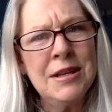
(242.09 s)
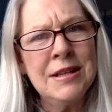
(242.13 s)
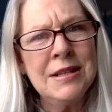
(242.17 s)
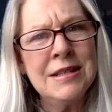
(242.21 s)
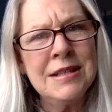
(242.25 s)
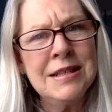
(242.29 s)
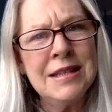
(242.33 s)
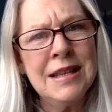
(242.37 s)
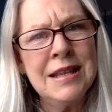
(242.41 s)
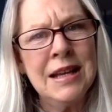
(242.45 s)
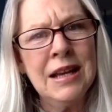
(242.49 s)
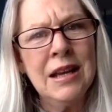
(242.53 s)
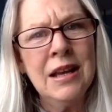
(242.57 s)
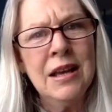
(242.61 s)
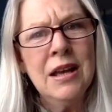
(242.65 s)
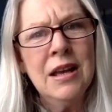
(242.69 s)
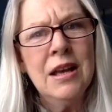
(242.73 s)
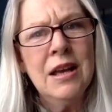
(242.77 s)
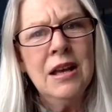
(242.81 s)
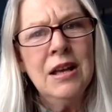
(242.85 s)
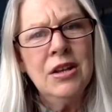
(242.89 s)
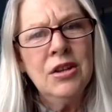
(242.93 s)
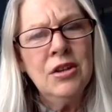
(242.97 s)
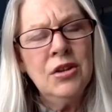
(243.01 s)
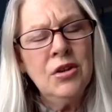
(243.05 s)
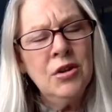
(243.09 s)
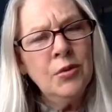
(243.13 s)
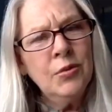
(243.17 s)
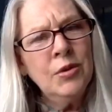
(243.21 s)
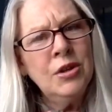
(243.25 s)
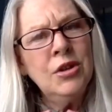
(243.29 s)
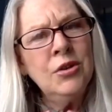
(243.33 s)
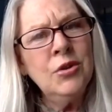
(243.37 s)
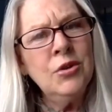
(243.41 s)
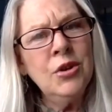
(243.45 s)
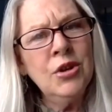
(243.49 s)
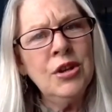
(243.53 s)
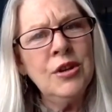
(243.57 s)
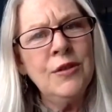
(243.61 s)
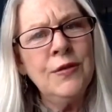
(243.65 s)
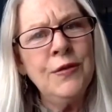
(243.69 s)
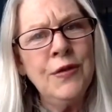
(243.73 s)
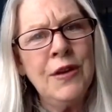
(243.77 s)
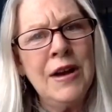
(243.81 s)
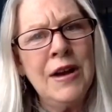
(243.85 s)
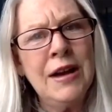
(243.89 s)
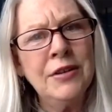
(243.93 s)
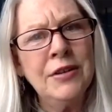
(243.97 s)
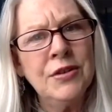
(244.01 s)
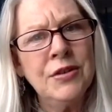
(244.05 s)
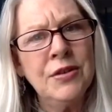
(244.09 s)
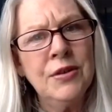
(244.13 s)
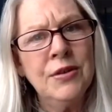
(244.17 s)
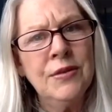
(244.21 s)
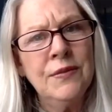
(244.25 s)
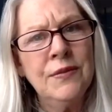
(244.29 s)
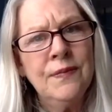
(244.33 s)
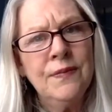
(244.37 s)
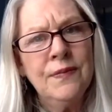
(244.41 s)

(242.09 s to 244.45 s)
it is like, when you look at a fractal,